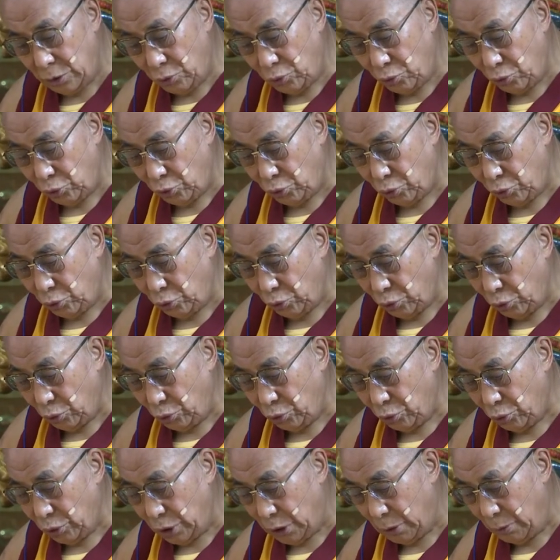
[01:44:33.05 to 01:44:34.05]
through
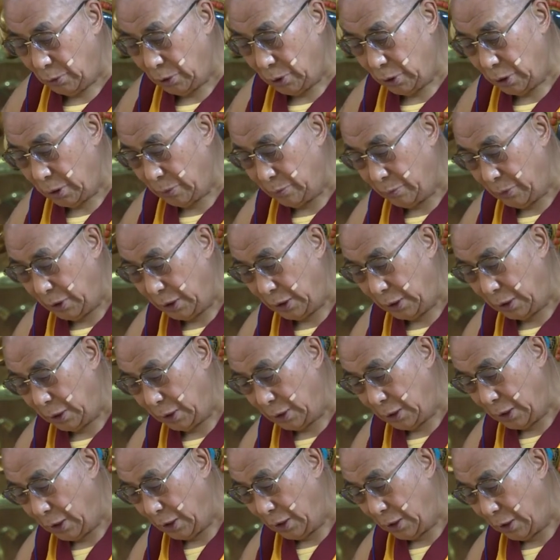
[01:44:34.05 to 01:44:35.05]
confession, restraint,
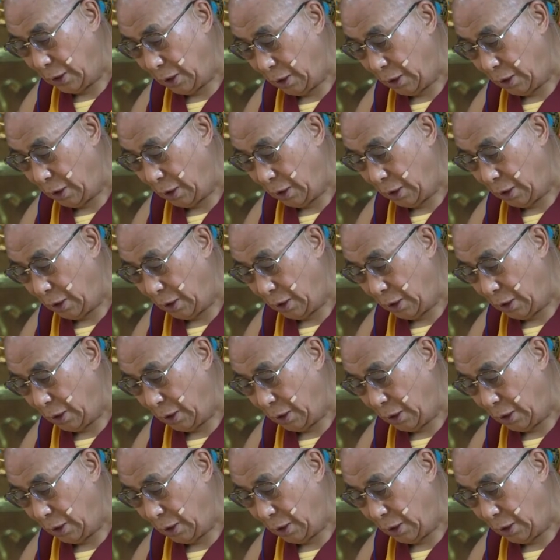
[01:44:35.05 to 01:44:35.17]
etc.